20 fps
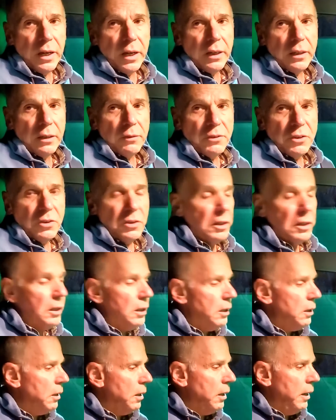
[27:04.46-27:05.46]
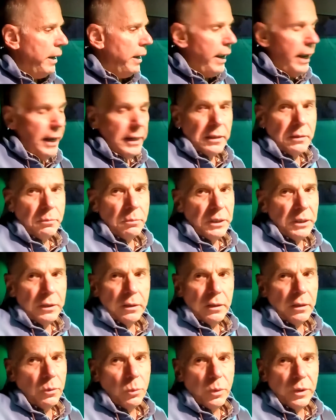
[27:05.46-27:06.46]
NFC, and
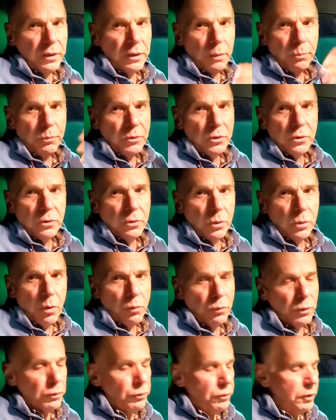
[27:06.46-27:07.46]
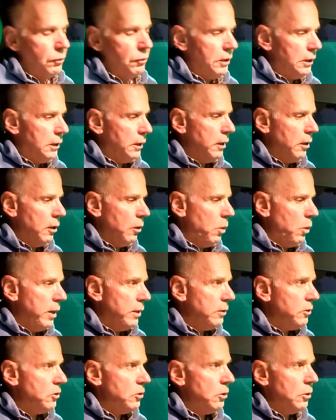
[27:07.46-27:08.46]
immediately went up to over 50
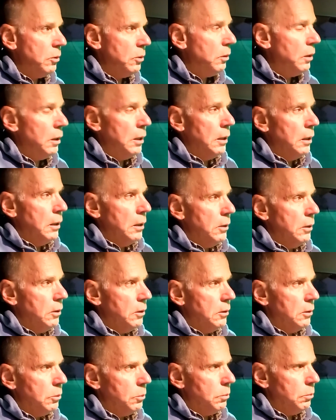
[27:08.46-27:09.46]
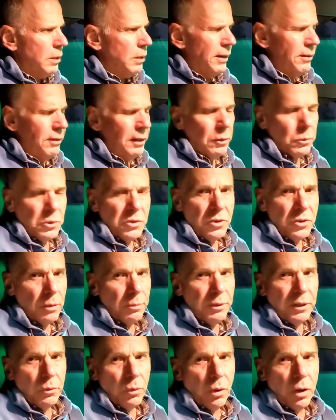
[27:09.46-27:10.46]
kilowatts. So there, I think, was
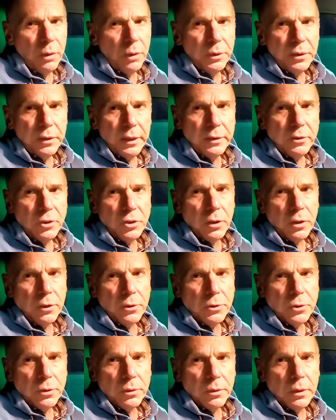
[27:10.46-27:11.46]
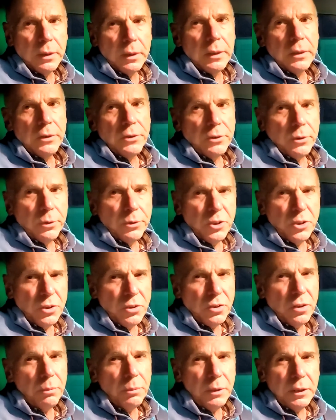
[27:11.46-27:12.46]
something wrong with that charger. So just
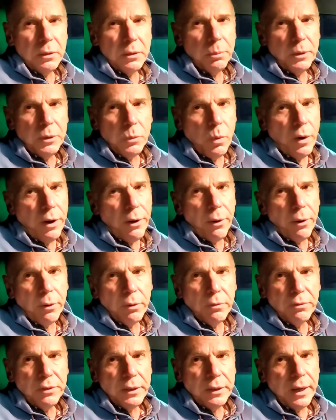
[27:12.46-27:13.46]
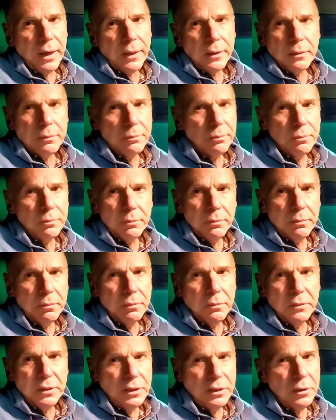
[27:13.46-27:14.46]
something to be aware of. You got to
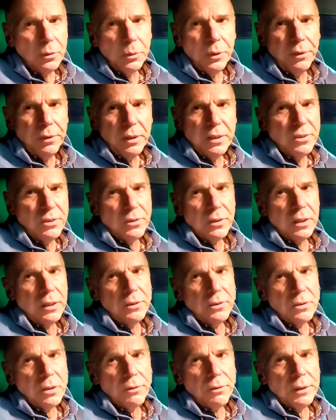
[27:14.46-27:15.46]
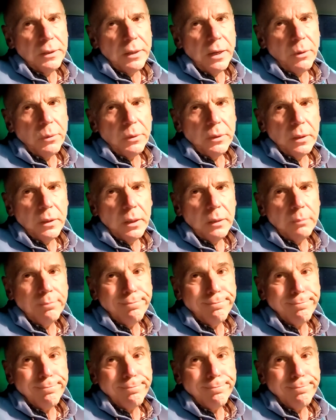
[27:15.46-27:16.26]
deal with these things every now and then.